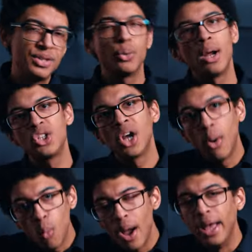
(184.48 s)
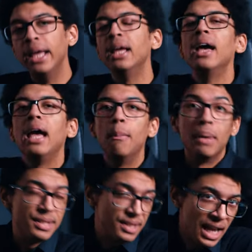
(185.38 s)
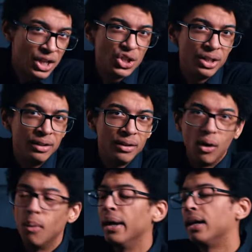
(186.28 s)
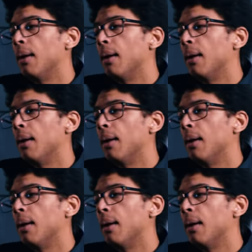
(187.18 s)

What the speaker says: the Sriracha away in my station or my